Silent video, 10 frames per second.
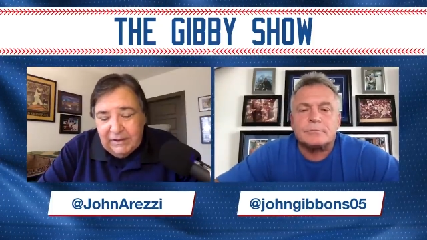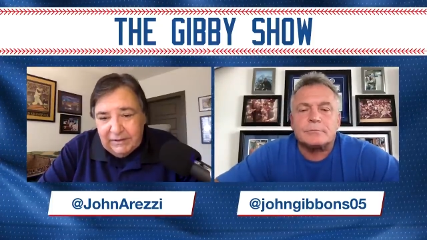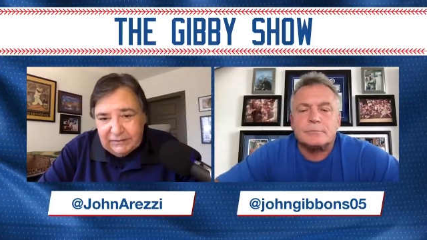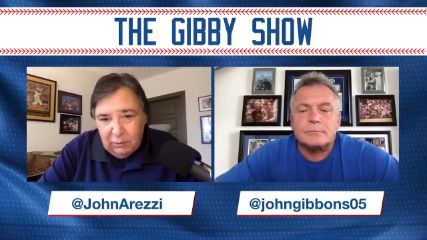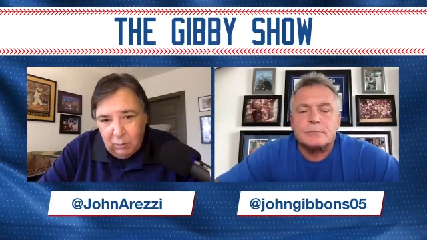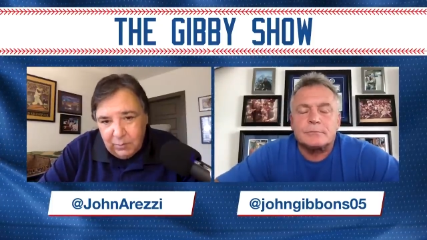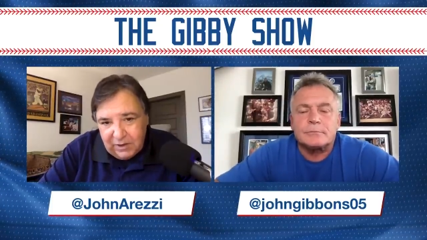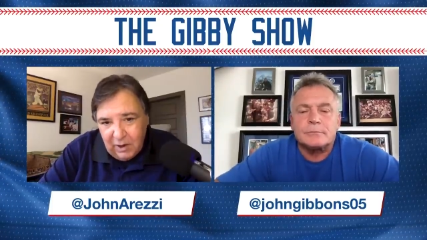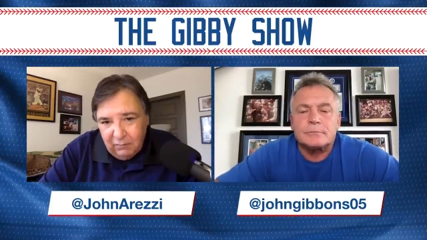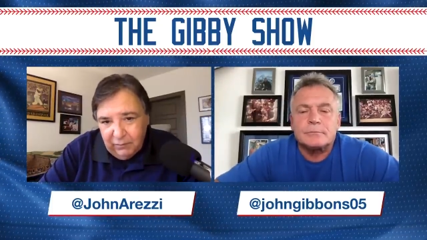Speaker 1: so we'll be
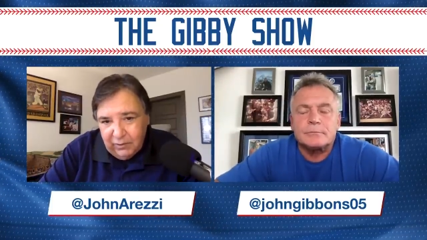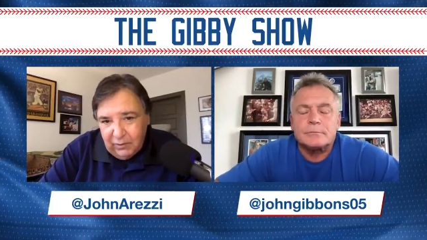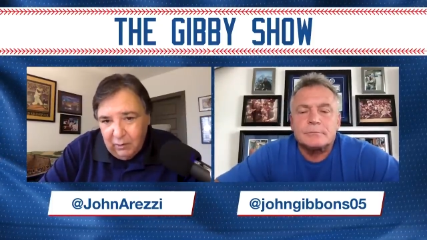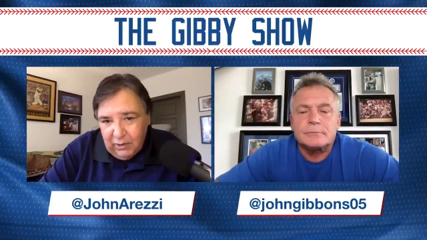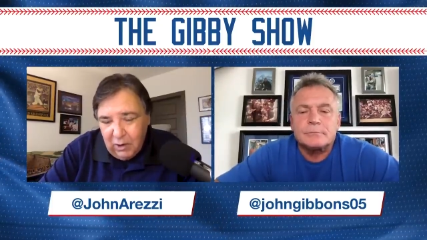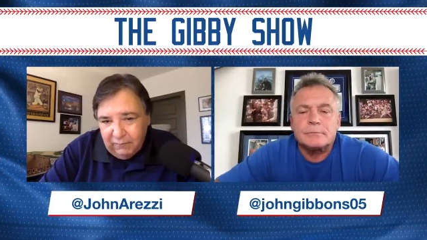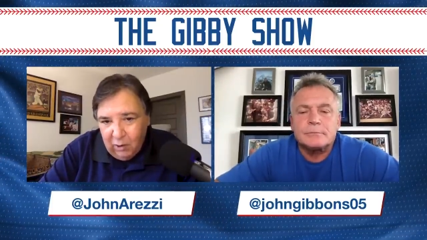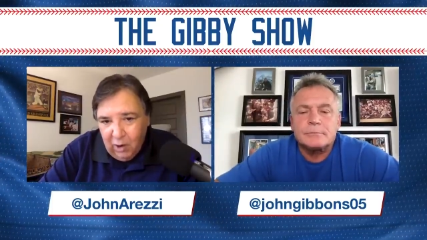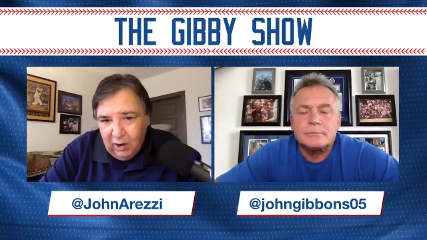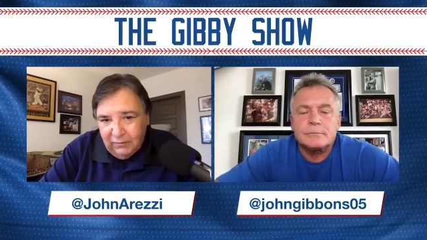go- going over
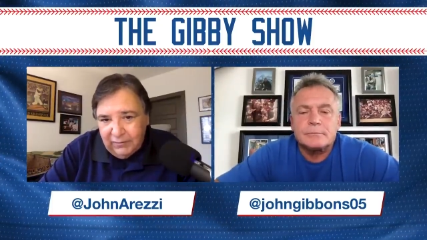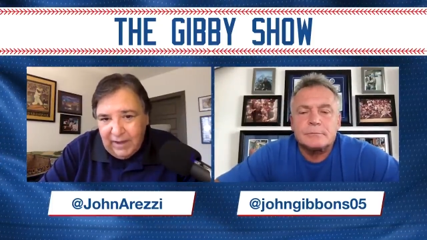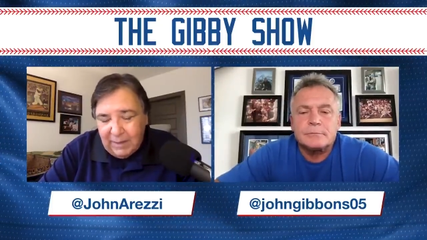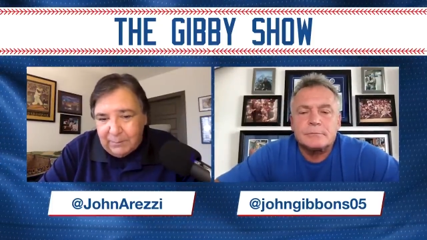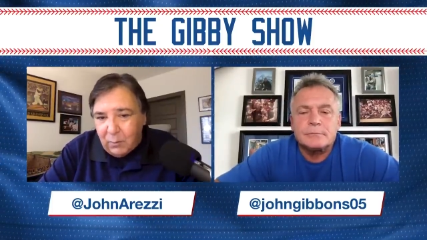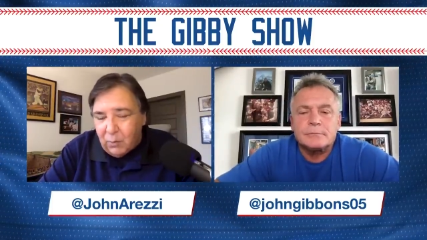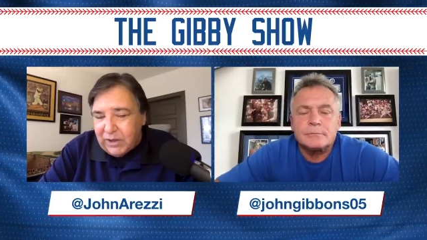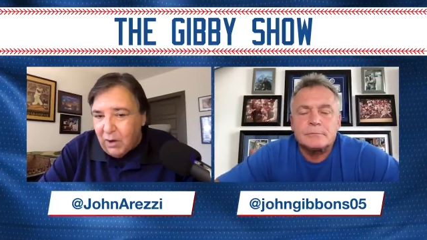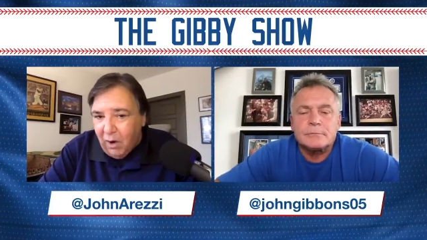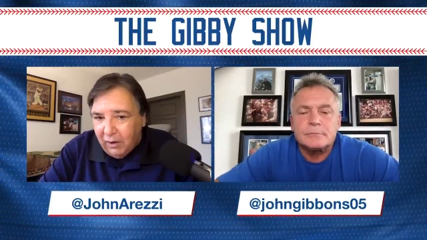all of that. But
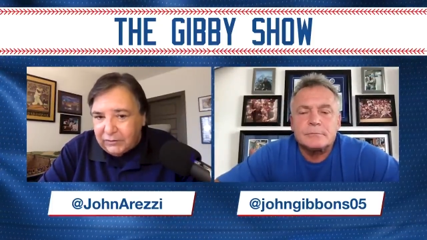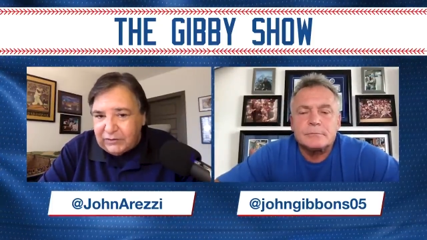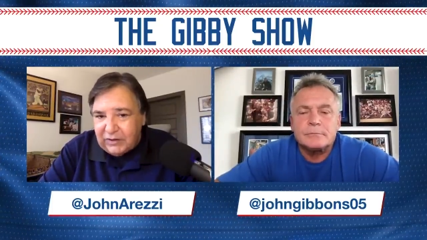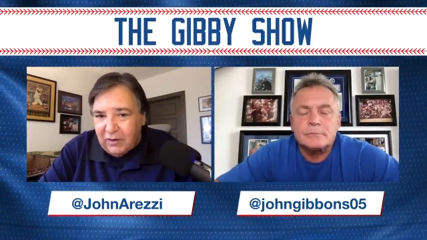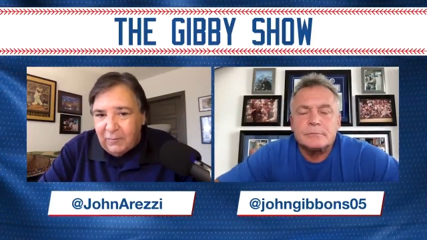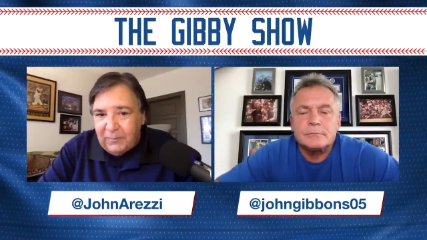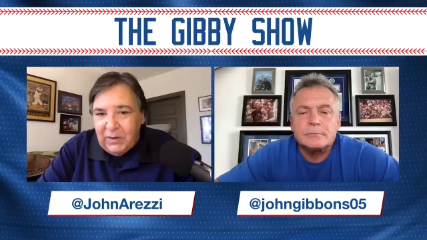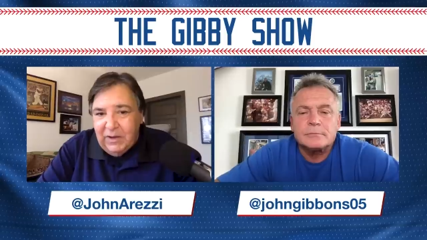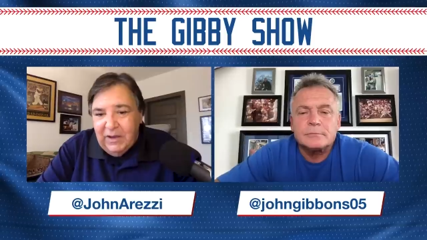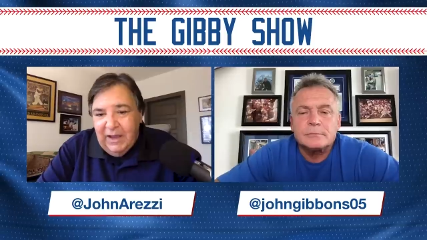we also
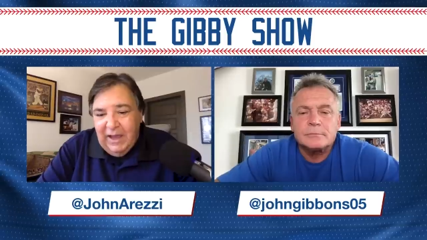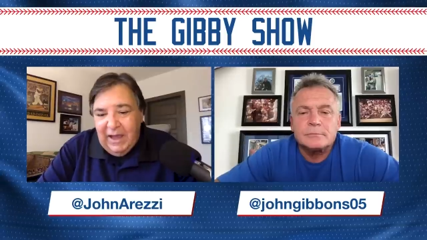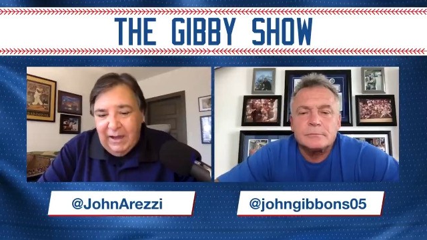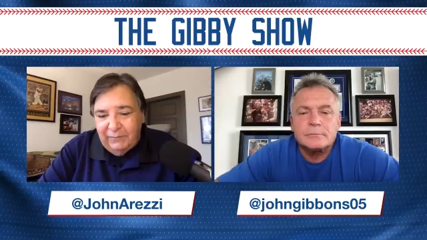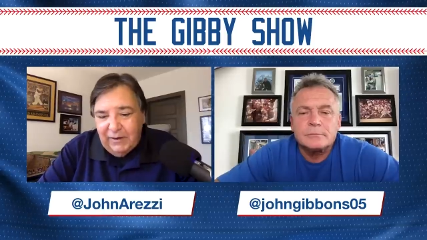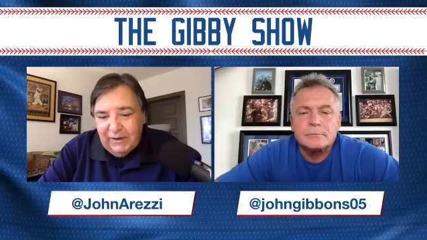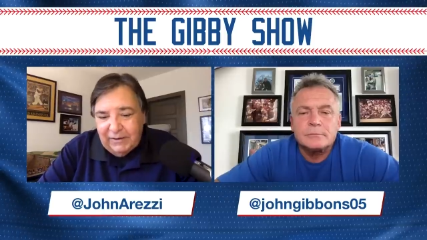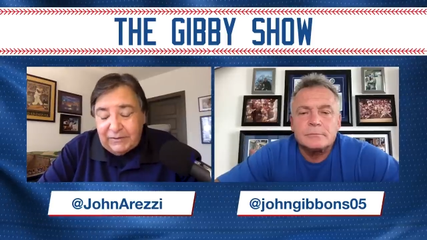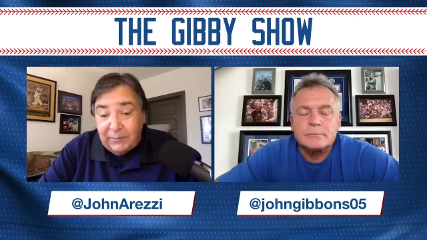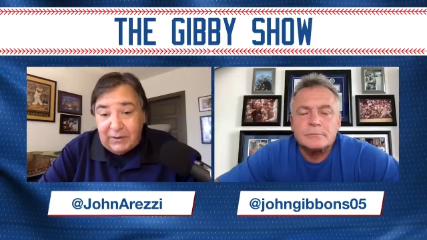have
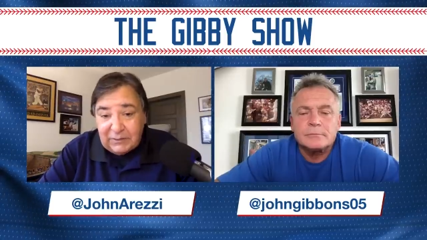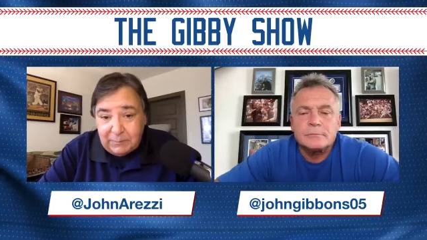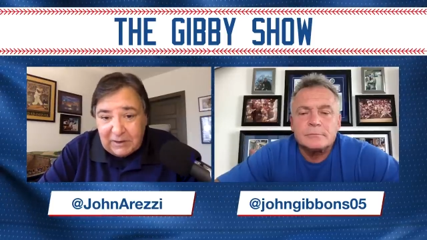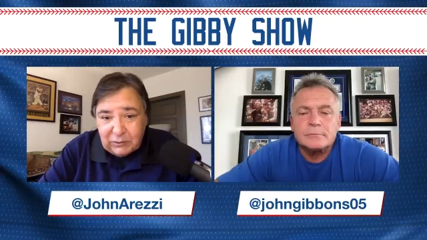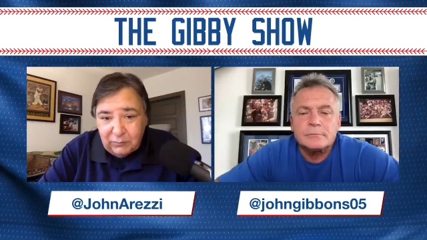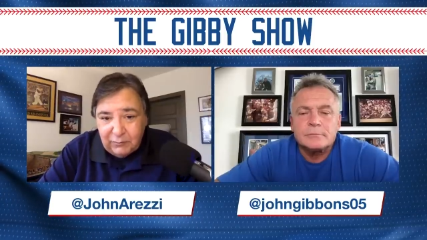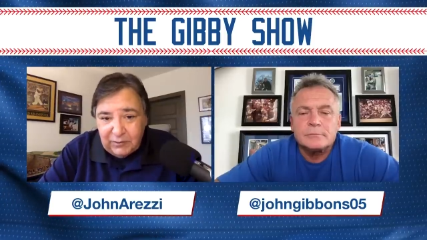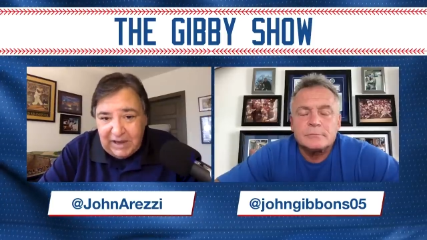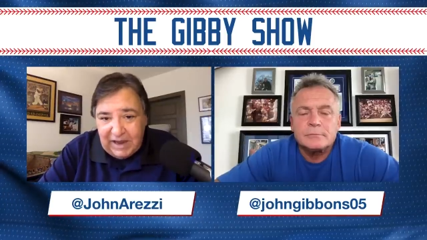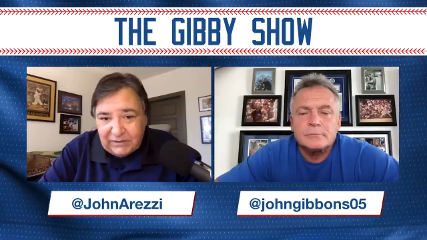something special for
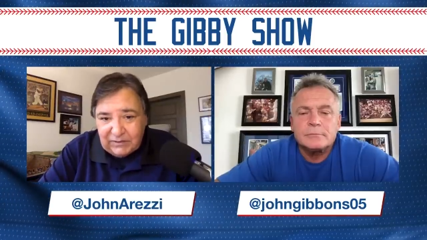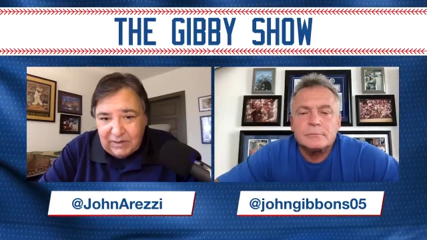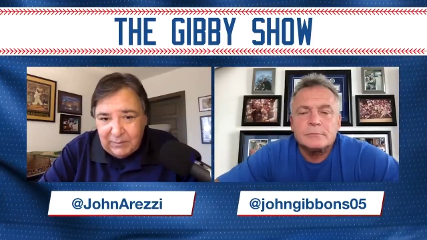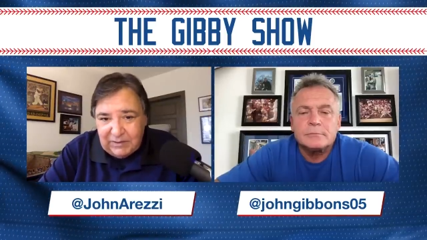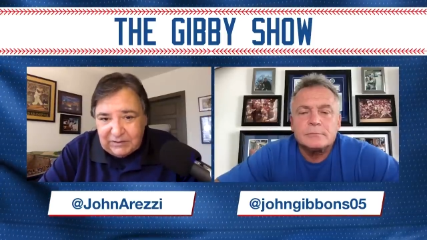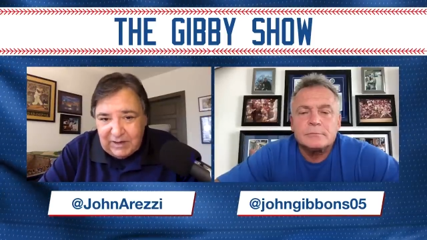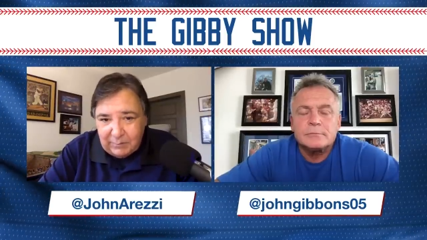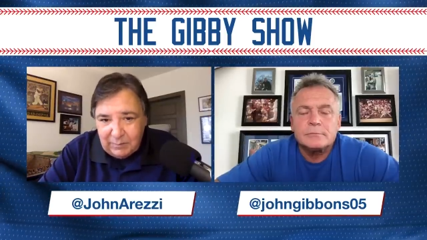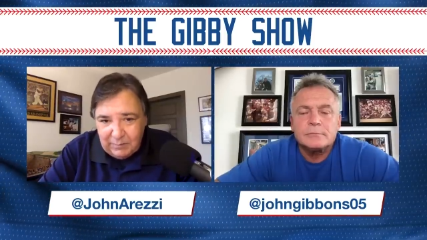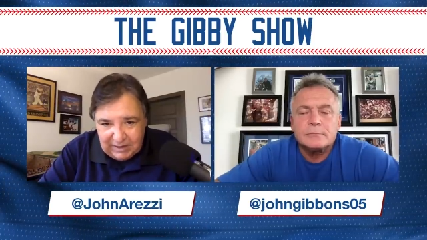the Ask Gibby
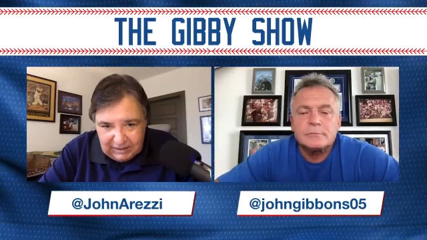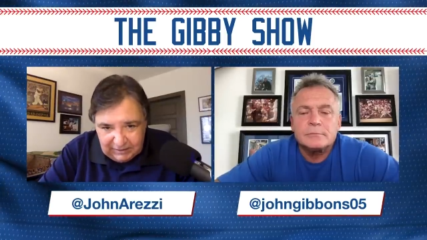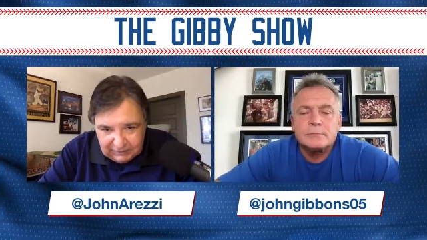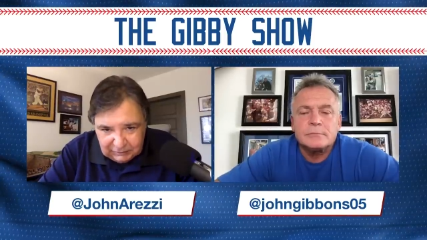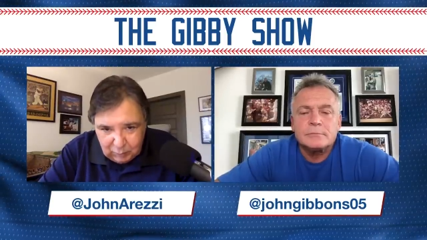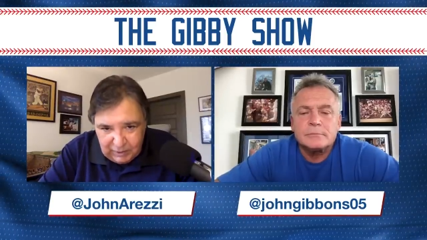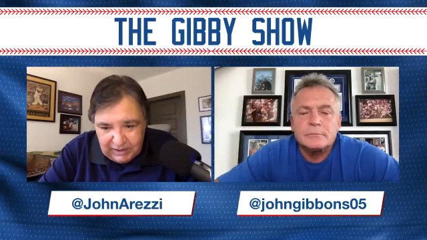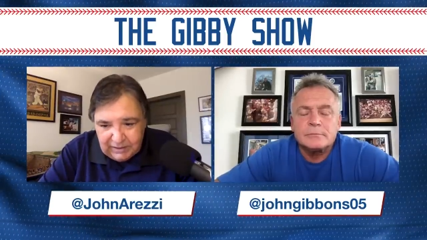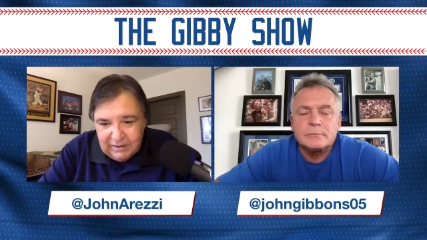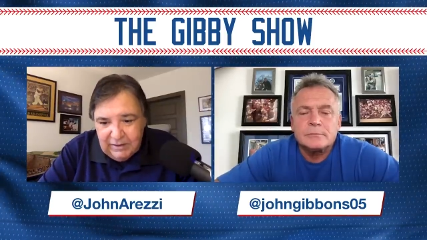segment beginning this
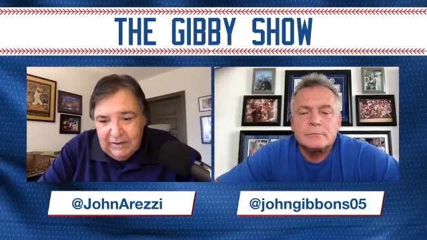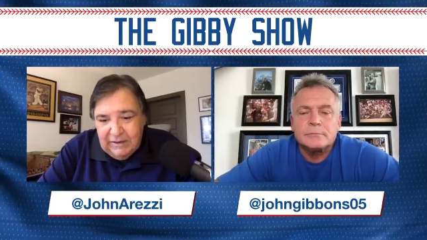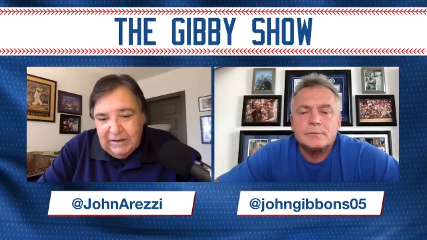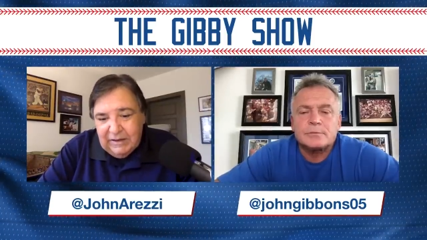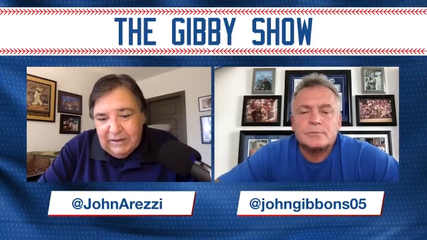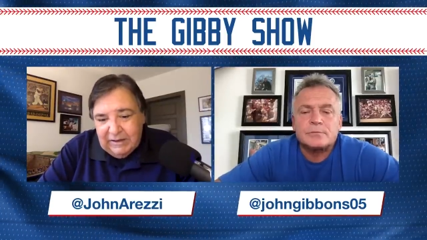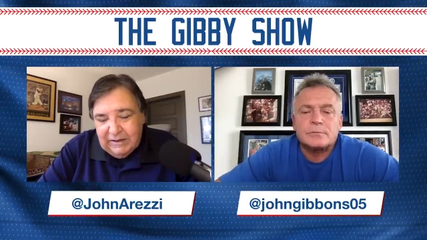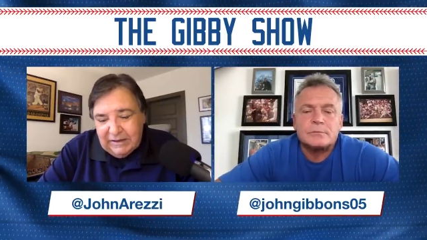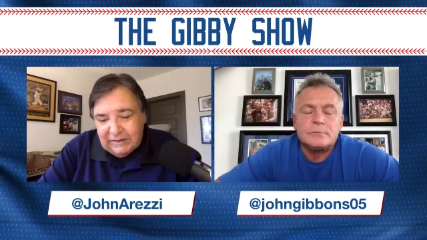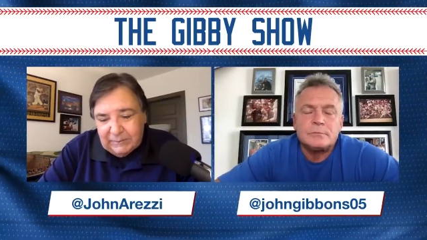week.
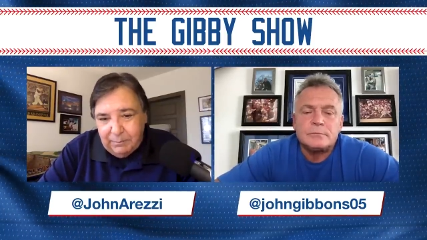it is